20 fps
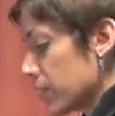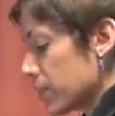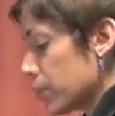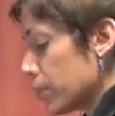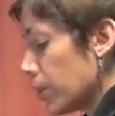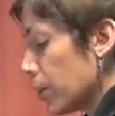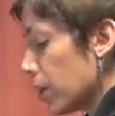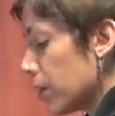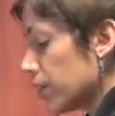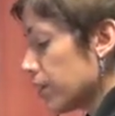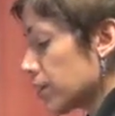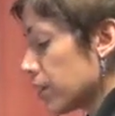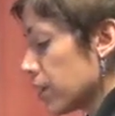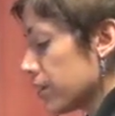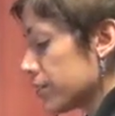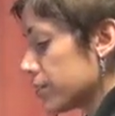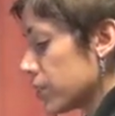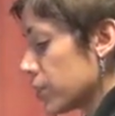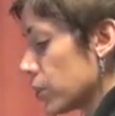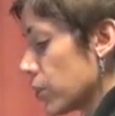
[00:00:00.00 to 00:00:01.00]
The paws
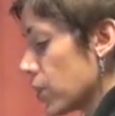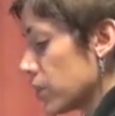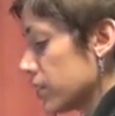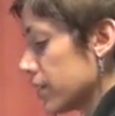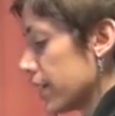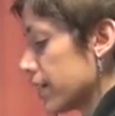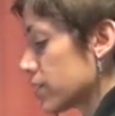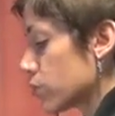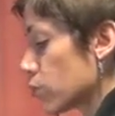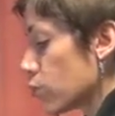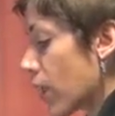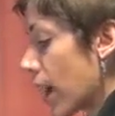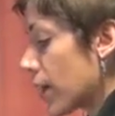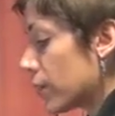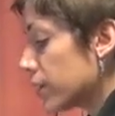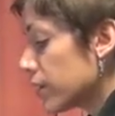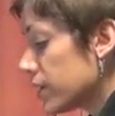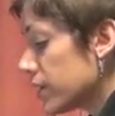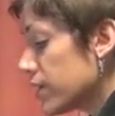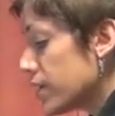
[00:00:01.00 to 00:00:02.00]
also are less
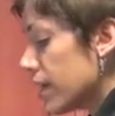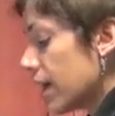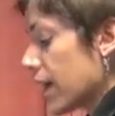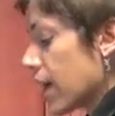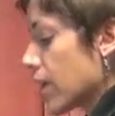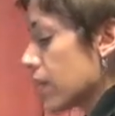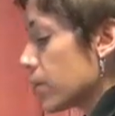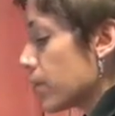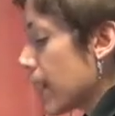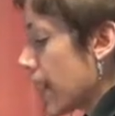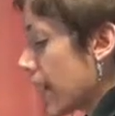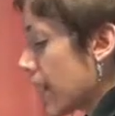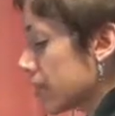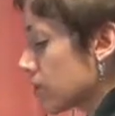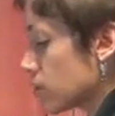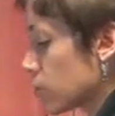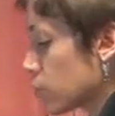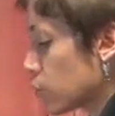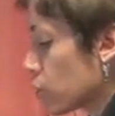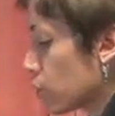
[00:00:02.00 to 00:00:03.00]
rounded and the
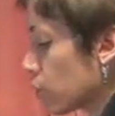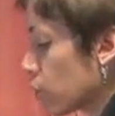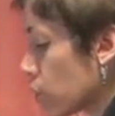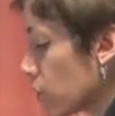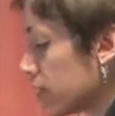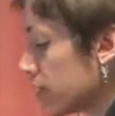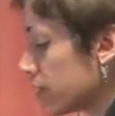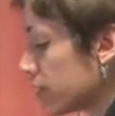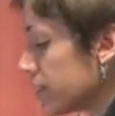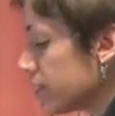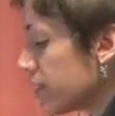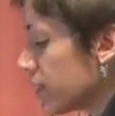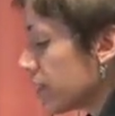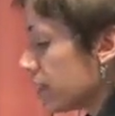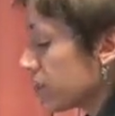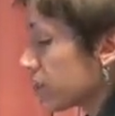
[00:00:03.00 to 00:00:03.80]
pads are more pointed,